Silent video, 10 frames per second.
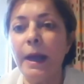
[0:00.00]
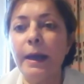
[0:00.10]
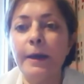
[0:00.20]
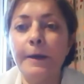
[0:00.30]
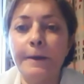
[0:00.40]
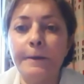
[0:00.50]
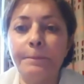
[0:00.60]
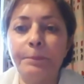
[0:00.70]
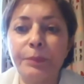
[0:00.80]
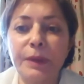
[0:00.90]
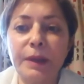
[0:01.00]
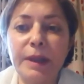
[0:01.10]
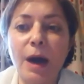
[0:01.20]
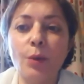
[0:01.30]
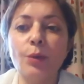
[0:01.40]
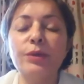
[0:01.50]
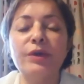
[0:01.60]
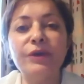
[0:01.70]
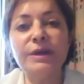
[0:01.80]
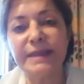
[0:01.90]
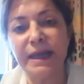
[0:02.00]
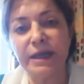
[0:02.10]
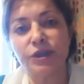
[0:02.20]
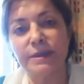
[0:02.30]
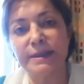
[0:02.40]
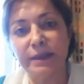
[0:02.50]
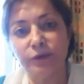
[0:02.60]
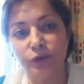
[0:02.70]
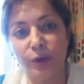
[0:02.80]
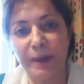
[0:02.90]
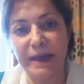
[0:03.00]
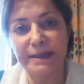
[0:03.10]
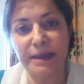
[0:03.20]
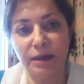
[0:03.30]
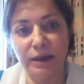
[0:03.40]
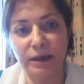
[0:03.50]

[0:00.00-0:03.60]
Now, the first elections that took place in